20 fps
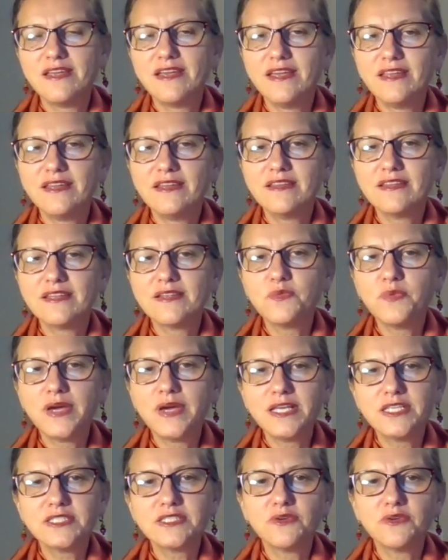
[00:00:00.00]
in the
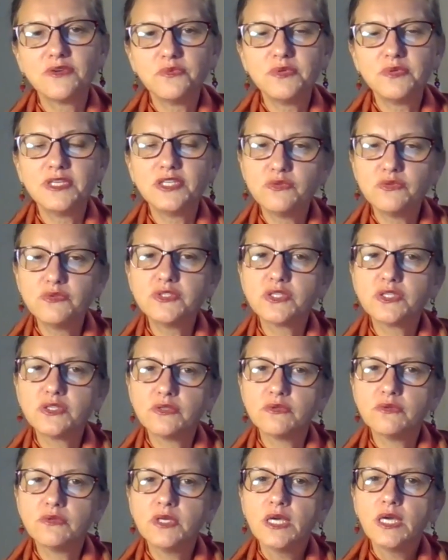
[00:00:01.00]
ways that we used
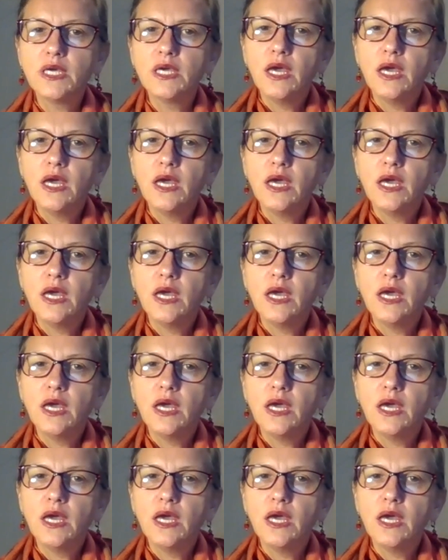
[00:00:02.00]
to.